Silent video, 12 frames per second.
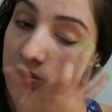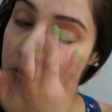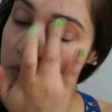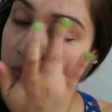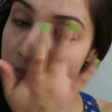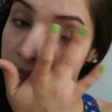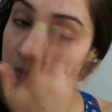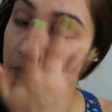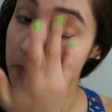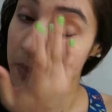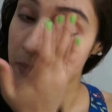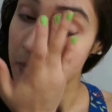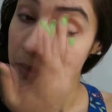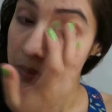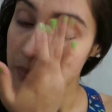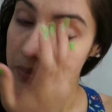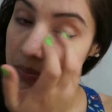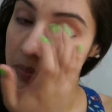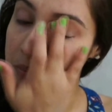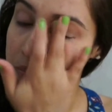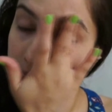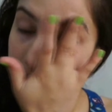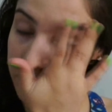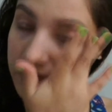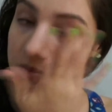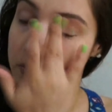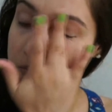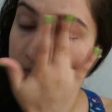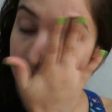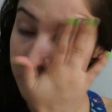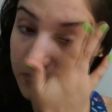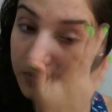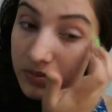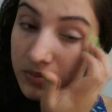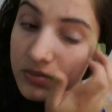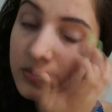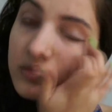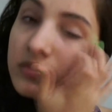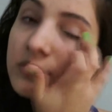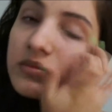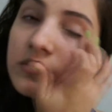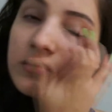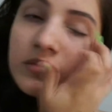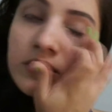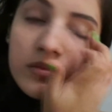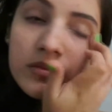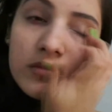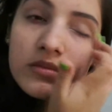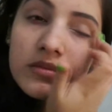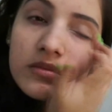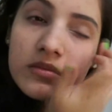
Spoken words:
[no speech]